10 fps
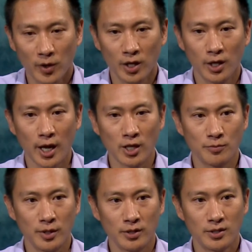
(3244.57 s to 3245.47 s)

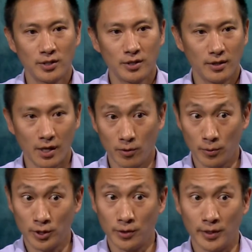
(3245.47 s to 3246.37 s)
engagement that we
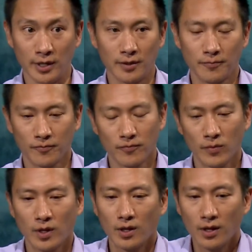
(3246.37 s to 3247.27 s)
were doing
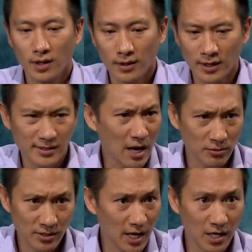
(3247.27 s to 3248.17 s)
that is
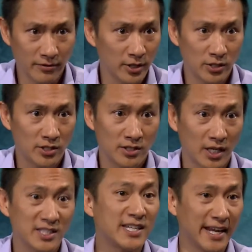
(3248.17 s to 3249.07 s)
outside of a, a
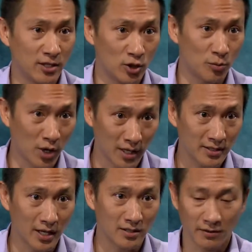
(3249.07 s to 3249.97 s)
standard
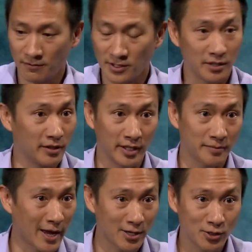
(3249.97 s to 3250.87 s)
process of facilities
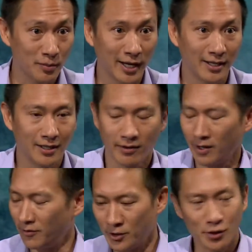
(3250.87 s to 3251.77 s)
master planning, right?
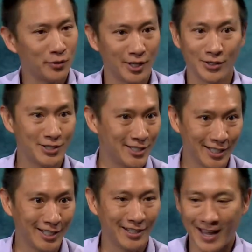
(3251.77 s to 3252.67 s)
If you go to another
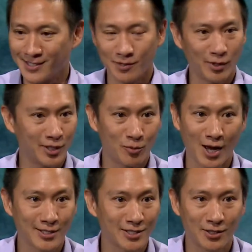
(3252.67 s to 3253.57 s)
city and ask them what their
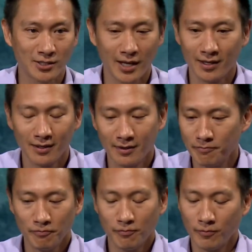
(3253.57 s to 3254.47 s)
process looks like,
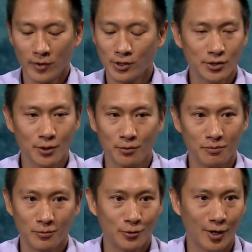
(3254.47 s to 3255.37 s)
there's no
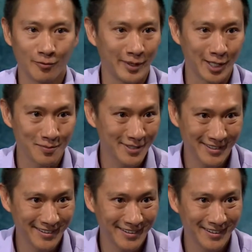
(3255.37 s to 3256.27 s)
twelve meetups.